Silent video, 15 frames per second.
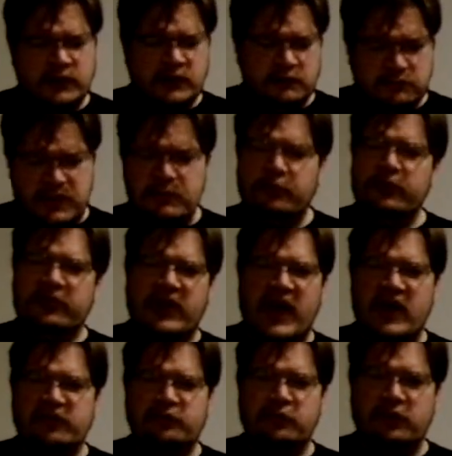People with
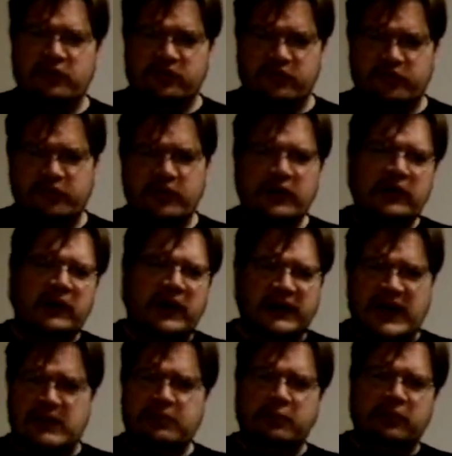Asperger's are
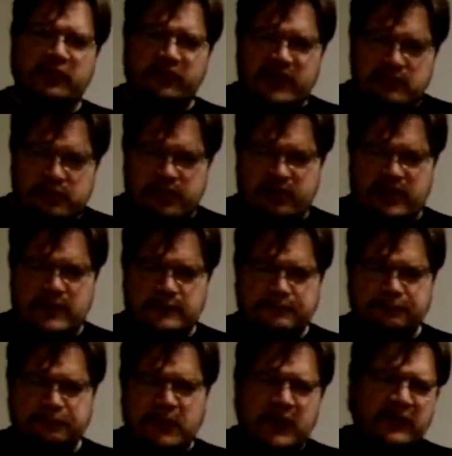capable of empathy.
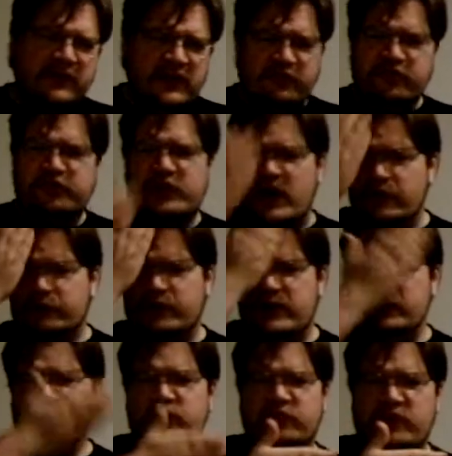They just can't
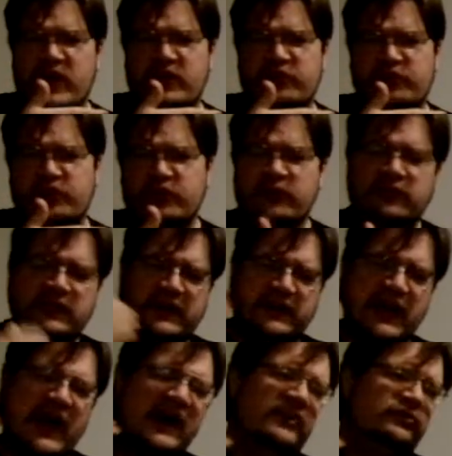read your face, they
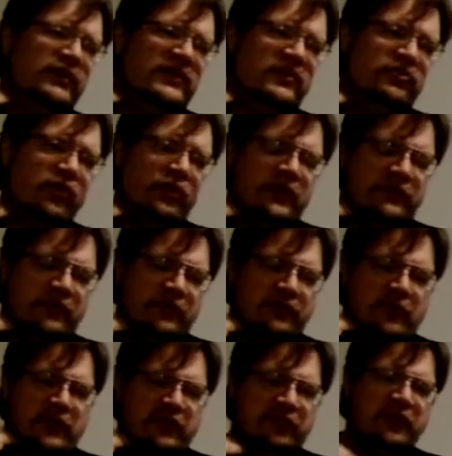can't read the tone of your
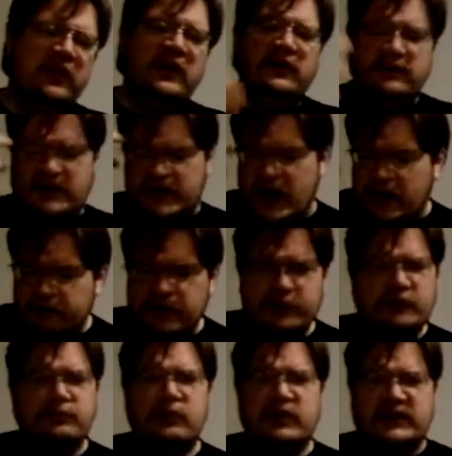voice, they can't read your
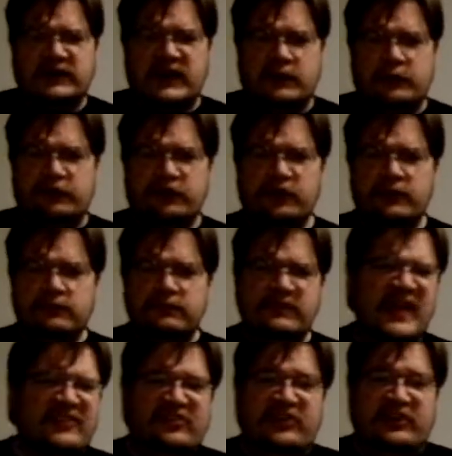body language.
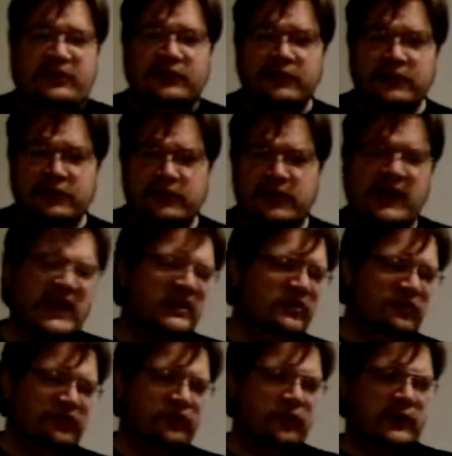That's it. End of
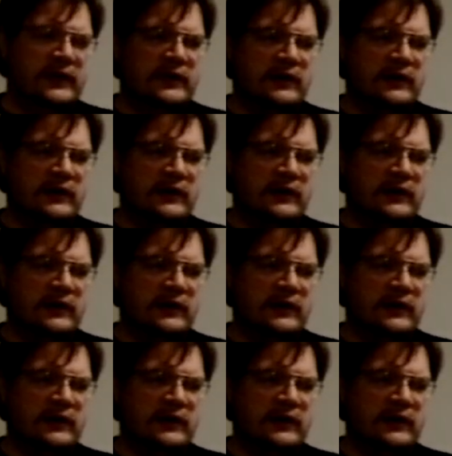story.